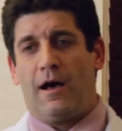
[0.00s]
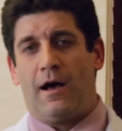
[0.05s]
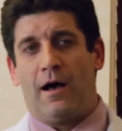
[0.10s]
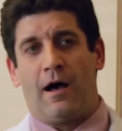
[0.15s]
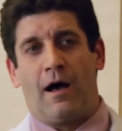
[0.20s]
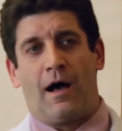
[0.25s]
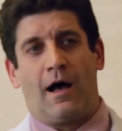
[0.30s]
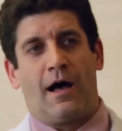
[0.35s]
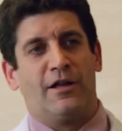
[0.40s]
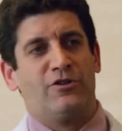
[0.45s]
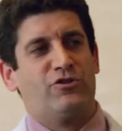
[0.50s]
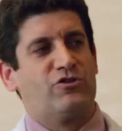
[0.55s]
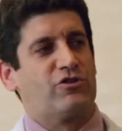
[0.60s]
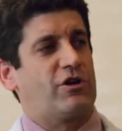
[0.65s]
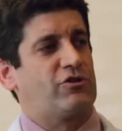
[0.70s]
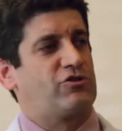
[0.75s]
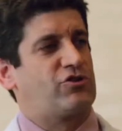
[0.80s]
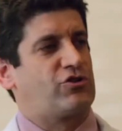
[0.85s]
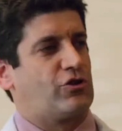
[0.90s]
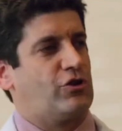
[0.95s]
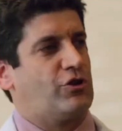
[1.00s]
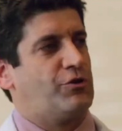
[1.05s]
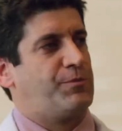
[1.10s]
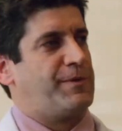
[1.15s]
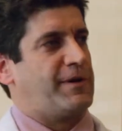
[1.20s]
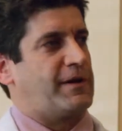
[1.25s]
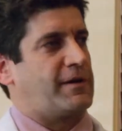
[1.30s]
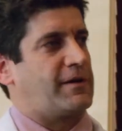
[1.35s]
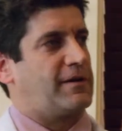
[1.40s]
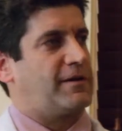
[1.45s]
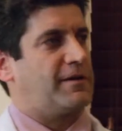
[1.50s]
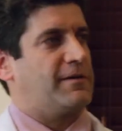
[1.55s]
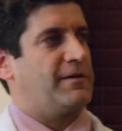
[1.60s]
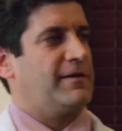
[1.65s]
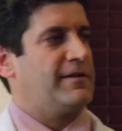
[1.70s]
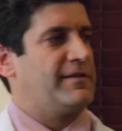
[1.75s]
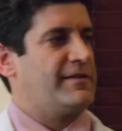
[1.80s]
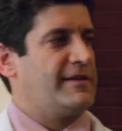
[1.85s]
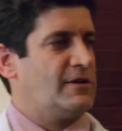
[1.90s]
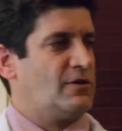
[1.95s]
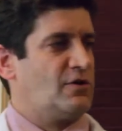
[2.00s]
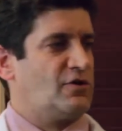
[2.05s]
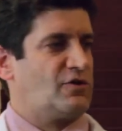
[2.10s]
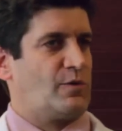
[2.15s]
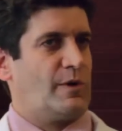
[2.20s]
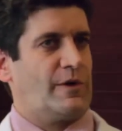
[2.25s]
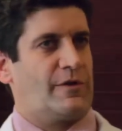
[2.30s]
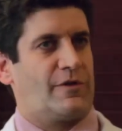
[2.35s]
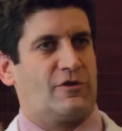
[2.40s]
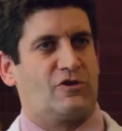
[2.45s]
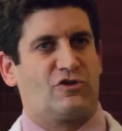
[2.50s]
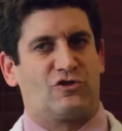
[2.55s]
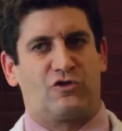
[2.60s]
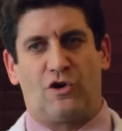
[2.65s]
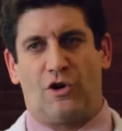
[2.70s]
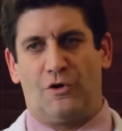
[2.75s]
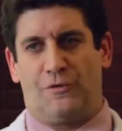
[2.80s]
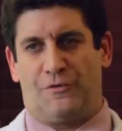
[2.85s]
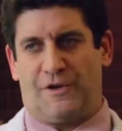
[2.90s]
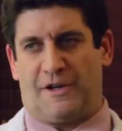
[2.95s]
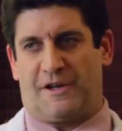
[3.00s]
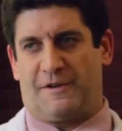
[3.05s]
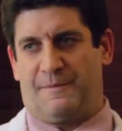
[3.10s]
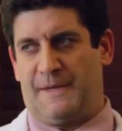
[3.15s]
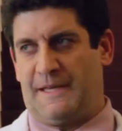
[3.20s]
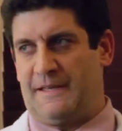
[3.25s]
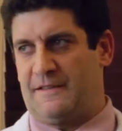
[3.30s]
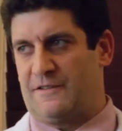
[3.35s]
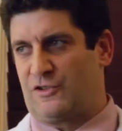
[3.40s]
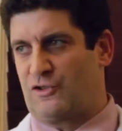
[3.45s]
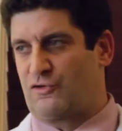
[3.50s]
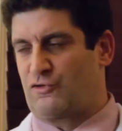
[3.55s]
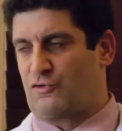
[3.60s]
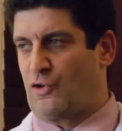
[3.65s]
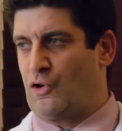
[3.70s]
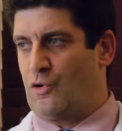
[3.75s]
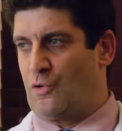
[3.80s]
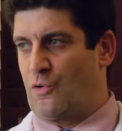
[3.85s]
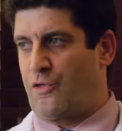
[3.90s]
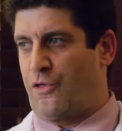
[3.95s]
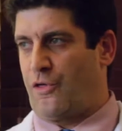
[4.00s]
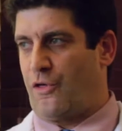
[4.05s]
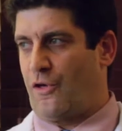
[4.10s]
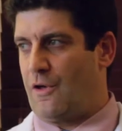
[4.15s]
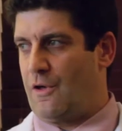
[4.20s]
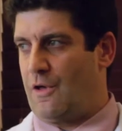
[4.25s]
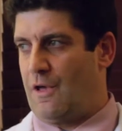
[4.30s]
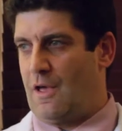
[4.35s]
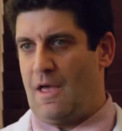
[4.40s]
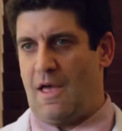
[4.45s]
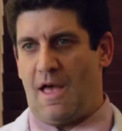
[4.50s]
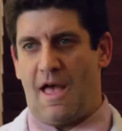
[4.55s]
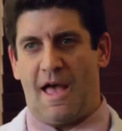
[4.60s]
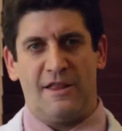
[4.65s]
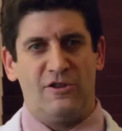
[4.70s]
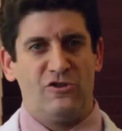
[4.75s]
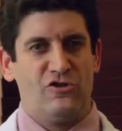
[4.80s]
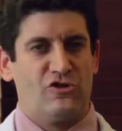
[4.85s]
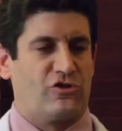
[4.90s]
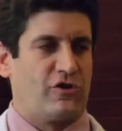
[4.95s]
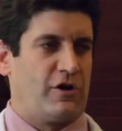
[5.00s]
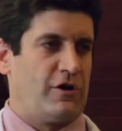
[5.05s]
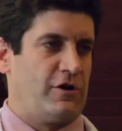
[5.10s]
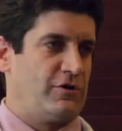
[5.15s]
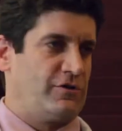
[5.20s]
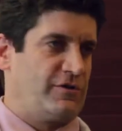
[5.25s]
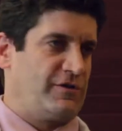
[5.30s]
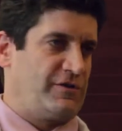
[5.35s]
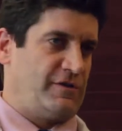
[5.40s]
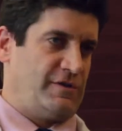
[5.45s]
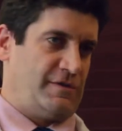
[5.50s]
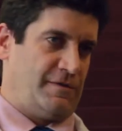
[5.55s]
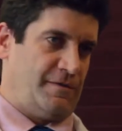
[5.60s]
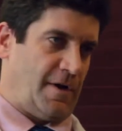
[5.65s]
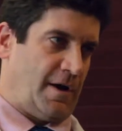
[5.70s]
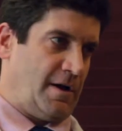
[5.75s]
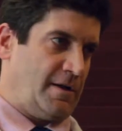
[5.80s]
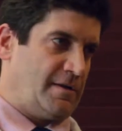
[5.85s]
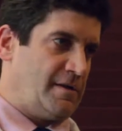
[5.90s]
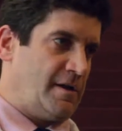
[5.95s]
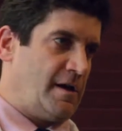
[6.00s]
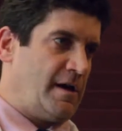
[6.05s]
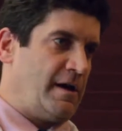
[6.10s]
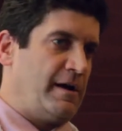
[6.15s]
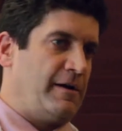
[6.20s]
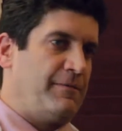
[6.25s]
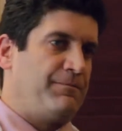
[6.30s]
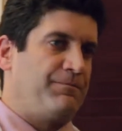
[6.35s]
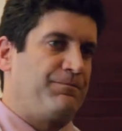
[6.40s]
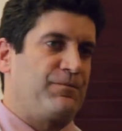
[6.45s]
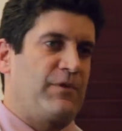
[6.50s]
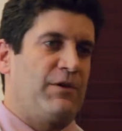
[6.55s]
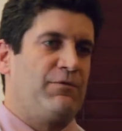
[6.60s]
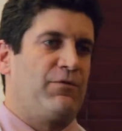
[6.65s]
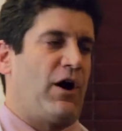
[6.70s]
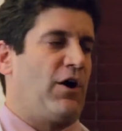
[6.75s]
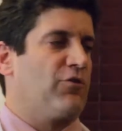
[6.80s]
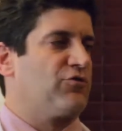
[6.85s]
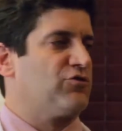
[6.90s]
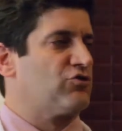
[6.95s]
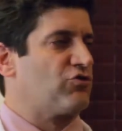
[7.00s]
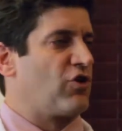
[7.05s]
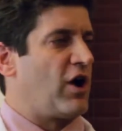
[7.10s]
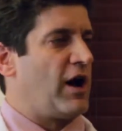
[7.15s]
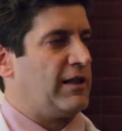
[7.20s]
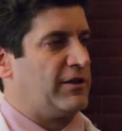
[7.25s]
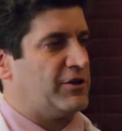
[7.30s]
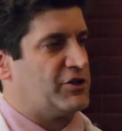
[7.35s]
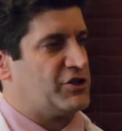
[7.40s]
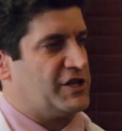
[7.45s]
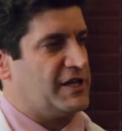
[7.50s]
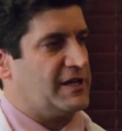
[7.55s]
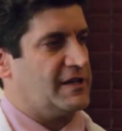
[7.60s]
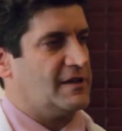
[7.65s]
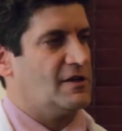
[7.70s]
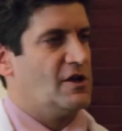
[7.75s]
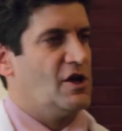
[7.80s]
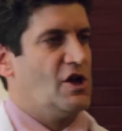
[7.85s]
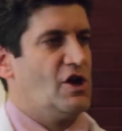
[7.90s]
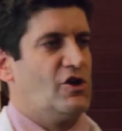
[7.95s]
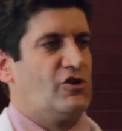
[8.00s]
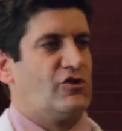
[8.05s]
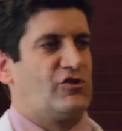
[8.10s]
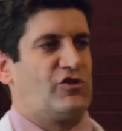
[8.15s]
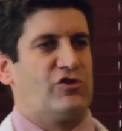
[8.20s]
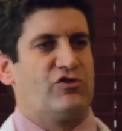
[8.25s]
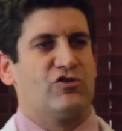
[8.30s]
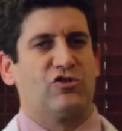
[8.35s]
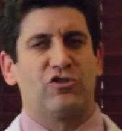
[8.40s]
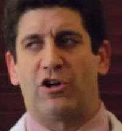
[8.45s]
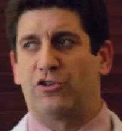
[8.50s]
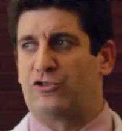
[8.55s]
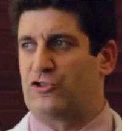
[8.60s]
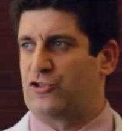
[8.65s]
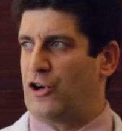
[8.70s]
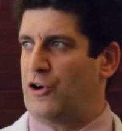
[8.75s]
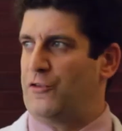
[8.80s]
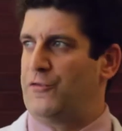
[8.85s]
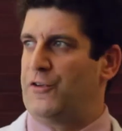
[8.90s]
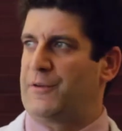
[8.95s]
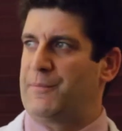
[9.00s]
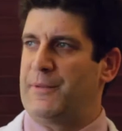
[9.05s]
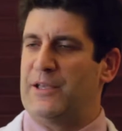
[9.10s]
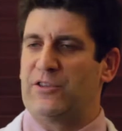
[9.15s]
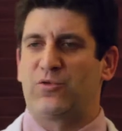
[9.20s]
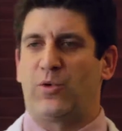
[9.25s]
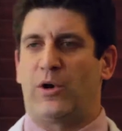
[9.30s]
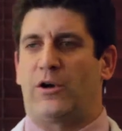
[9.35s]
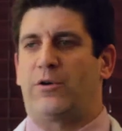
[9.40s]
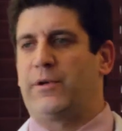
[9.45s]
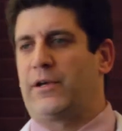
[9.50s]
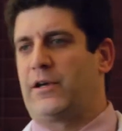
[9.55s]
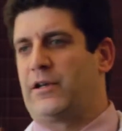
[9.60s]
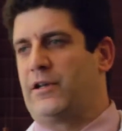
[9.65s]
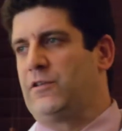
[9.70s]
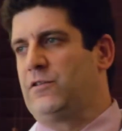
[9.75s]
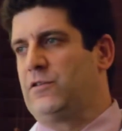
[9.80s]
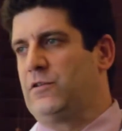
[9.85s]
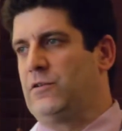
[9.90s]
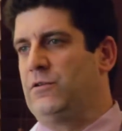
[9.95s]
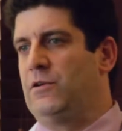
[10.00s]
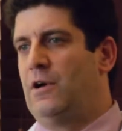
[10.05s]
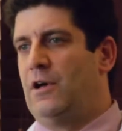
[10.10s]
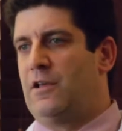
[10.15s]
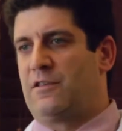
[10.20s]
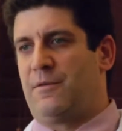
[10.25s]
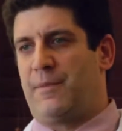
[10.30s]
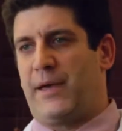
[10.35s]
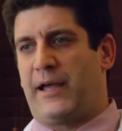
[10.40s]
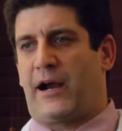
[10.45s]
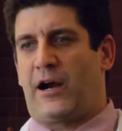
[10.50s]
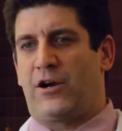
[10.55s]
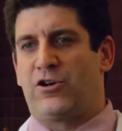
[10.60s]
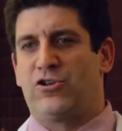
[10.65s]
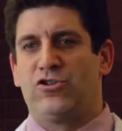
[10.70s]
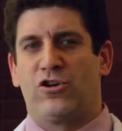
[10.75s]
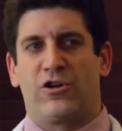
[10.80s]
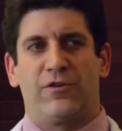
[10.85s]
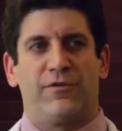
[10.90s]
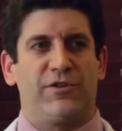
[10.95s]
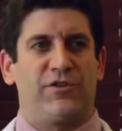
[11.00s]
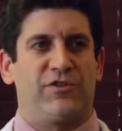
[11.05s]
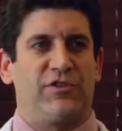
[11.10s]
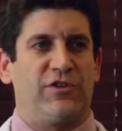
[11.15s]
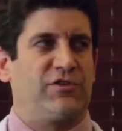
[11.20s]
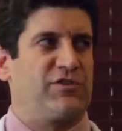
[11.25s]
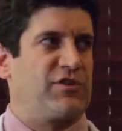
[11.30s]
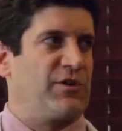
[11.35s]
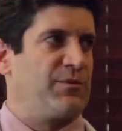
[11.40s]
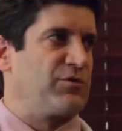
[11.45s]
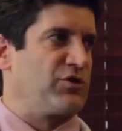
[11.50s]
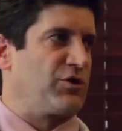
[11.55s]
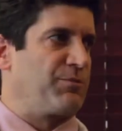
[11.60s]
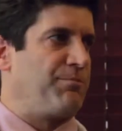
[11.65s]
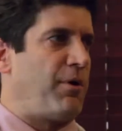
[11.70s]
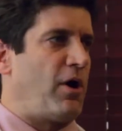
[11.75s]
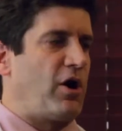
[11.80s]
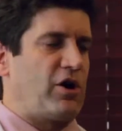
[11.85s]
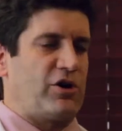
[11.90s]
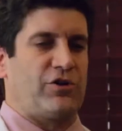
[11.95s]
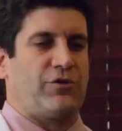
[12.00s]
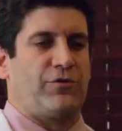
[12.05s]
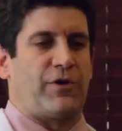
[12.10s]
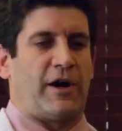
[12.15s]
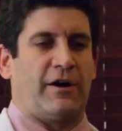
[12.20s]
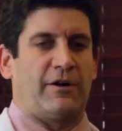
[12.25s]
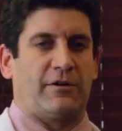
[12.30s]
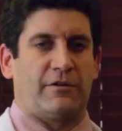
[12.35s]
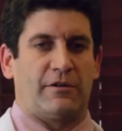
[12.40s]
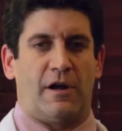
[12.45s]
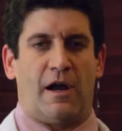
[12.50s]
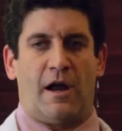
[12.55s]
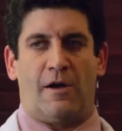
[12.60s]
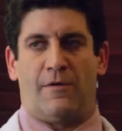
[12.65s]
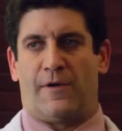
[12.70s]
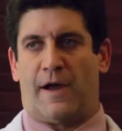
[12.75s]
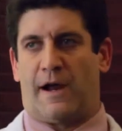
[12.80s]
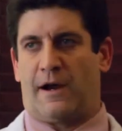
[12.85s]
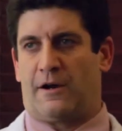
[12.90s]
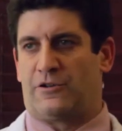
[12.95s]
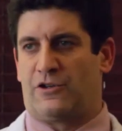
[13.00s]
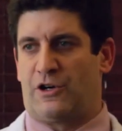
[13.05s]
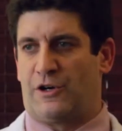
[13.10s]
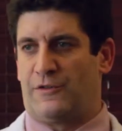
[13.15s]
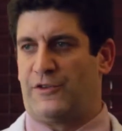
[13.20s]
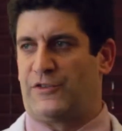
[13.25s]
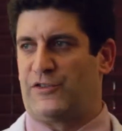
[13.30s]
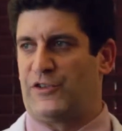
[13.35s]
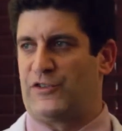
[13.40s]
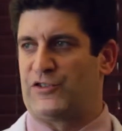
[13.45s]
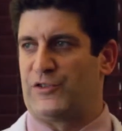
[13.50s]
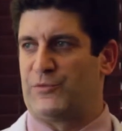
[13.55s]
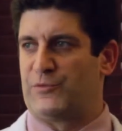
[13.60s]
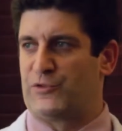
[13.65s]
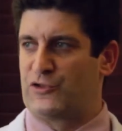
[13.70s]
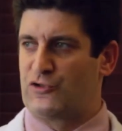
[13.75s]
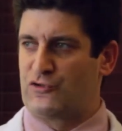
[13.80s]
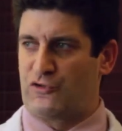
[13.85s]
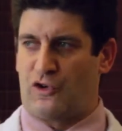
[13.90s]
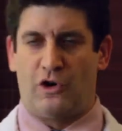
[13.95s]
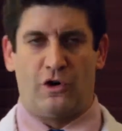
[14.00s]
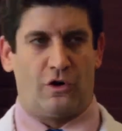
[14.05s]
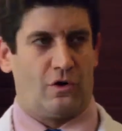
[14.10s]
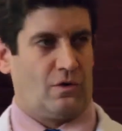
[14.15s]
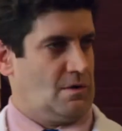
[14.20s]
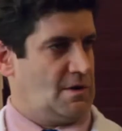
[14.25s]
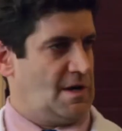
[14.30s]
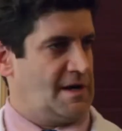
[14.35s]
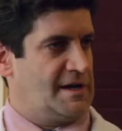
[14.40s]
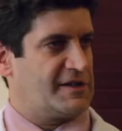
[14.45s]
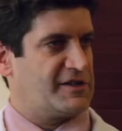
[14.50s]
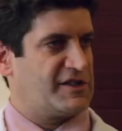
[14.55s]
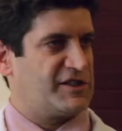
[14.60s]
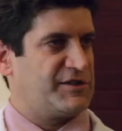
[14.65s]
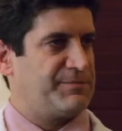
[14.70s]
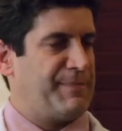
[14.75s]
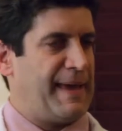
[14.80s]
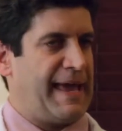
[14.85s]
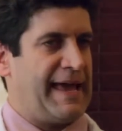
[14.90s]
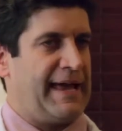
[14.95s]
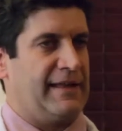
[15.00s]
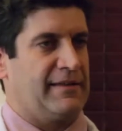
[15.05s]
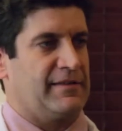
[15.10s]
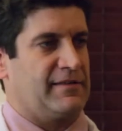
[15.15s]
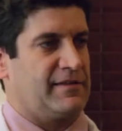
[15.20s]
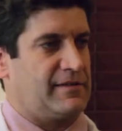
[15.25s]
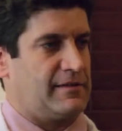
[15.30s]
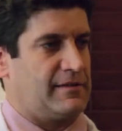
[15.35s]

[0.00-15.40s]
Neurotropic deals with, trophic means growth, and neuro involves neurology. So neurotrophic means what are we going to do to make our nervous systems, or part of our nervous systems, grow and expand,